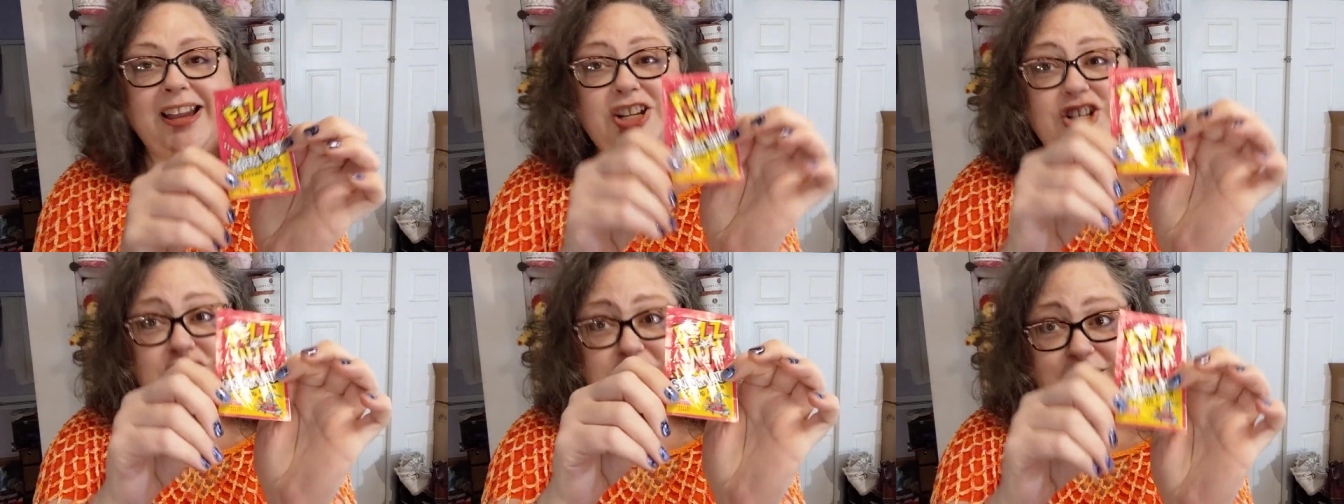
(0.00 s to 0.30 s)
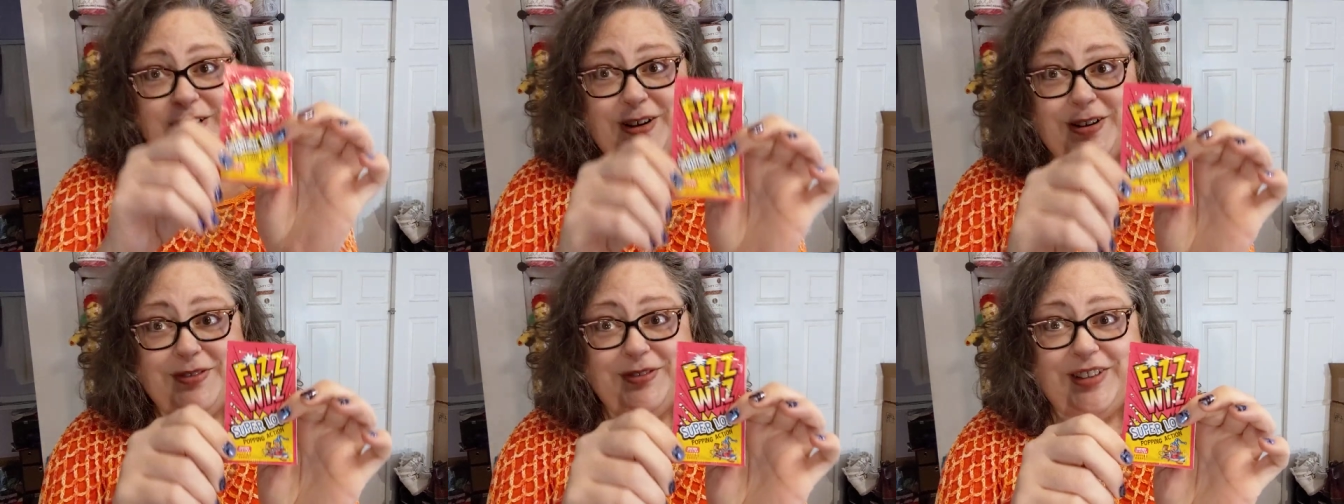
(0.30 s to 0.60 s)

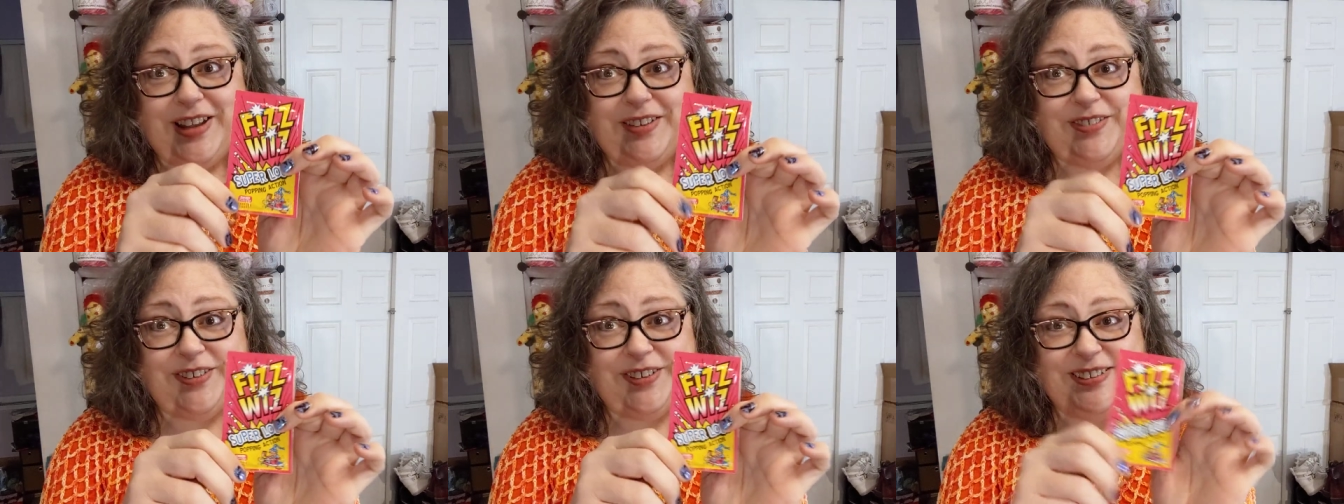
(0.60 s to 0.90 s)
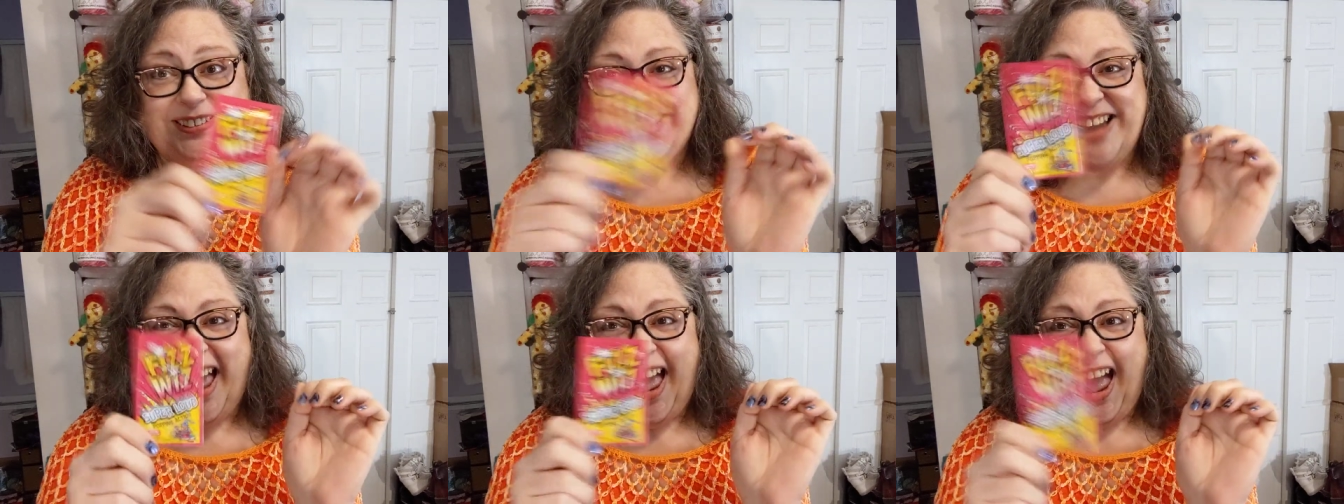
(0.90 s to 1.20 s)
Cherry
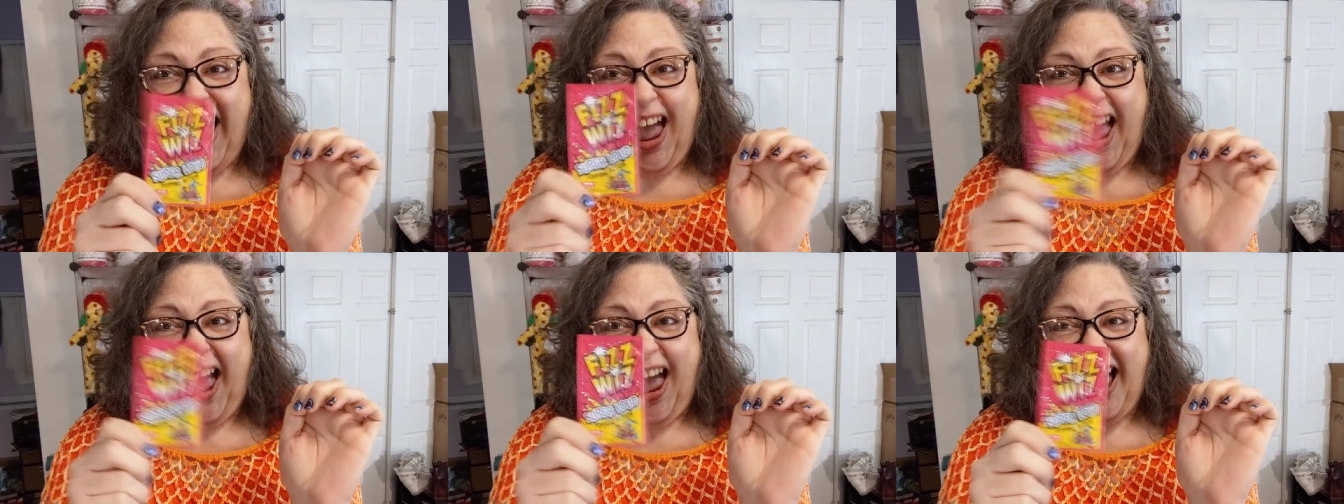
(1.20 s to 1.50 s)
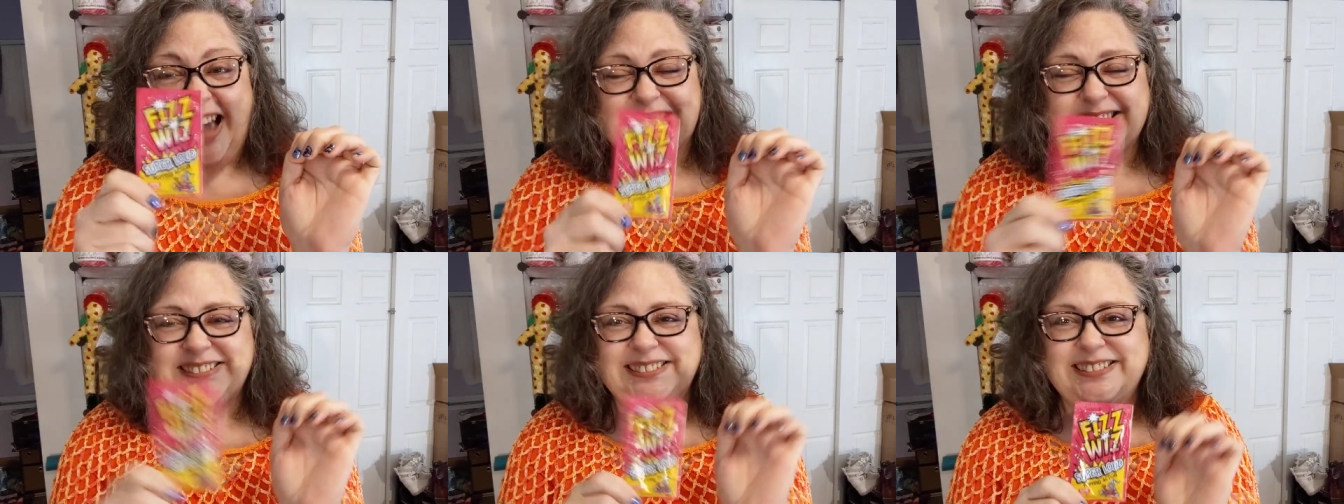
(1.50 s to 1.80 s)
flavor.
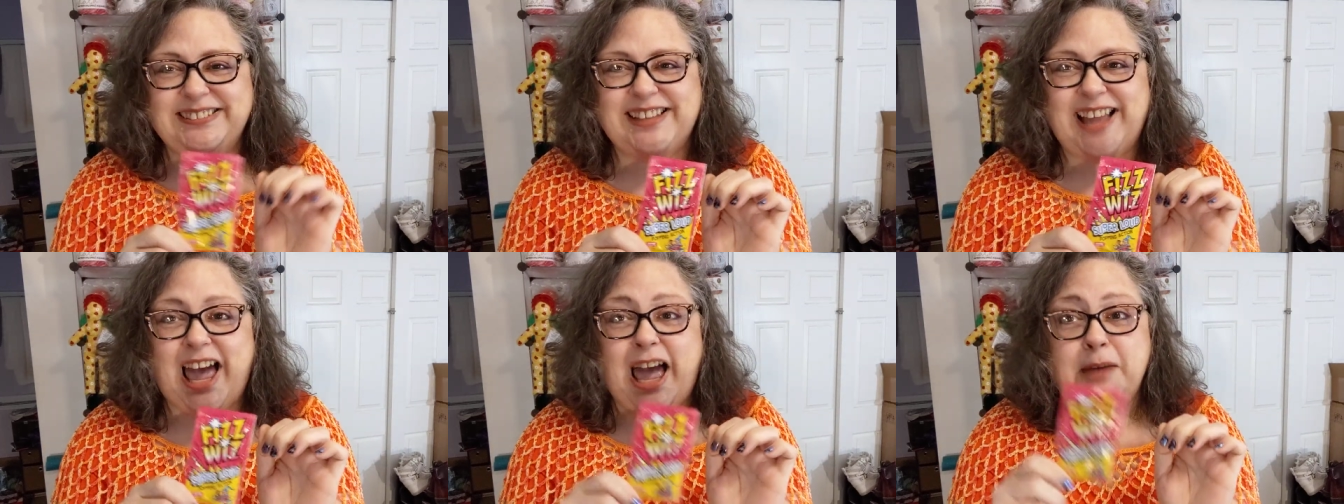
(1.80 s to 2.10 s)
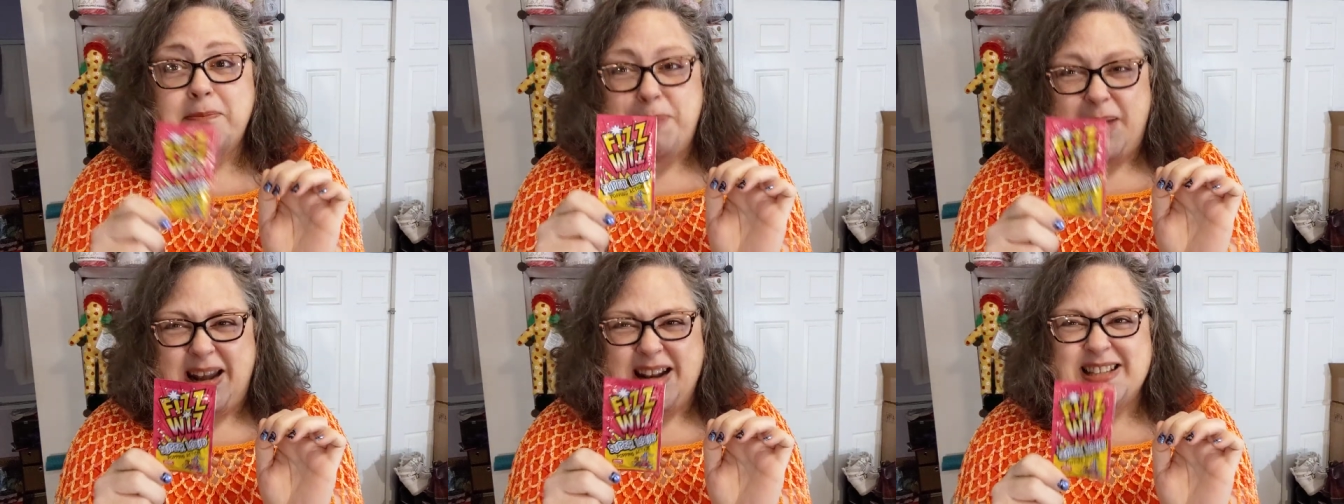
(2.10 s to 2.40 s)

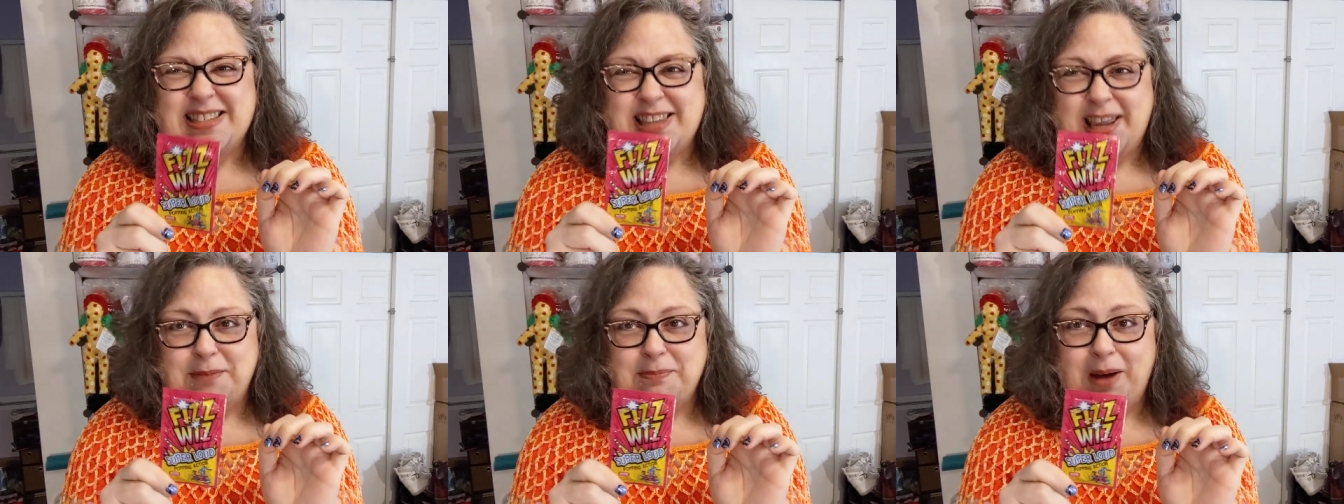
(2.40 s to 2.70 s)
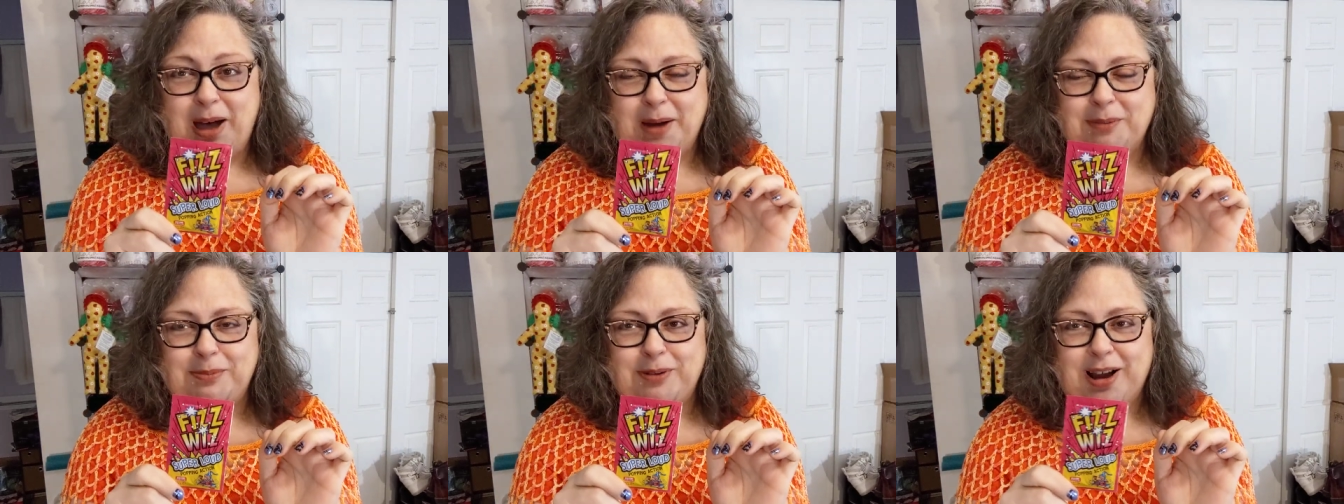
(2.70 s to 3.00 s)
I bet it's like
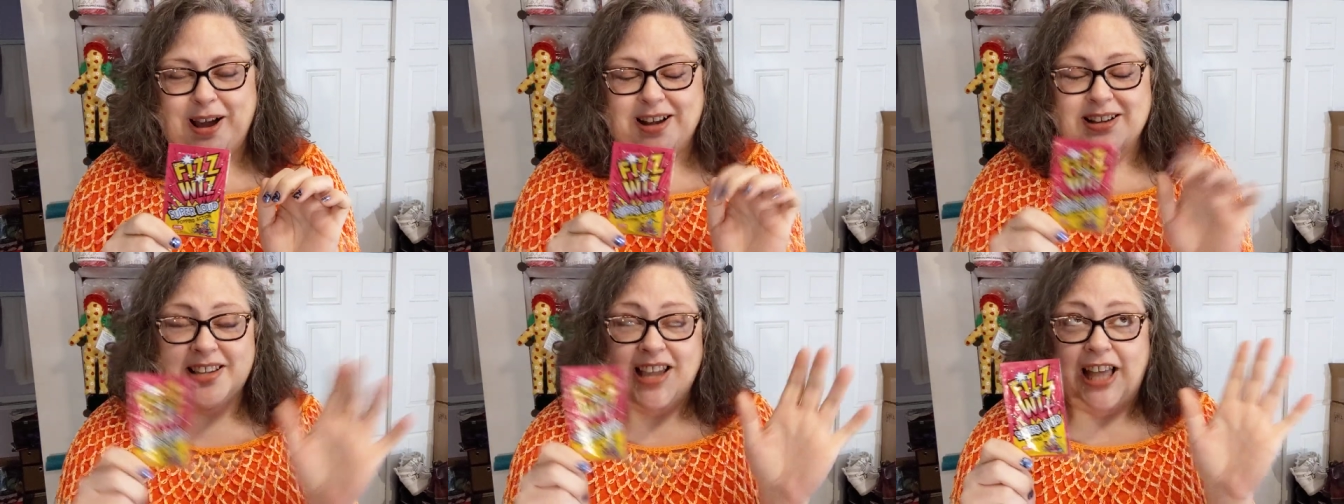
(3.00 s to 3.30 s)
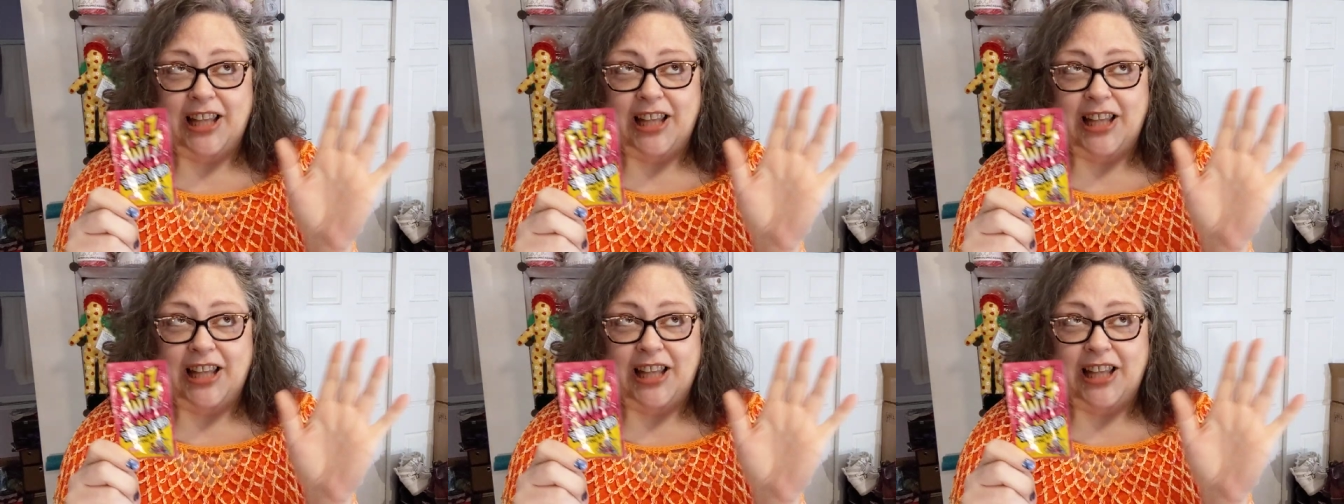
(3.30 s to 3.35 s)
Pop Rocks.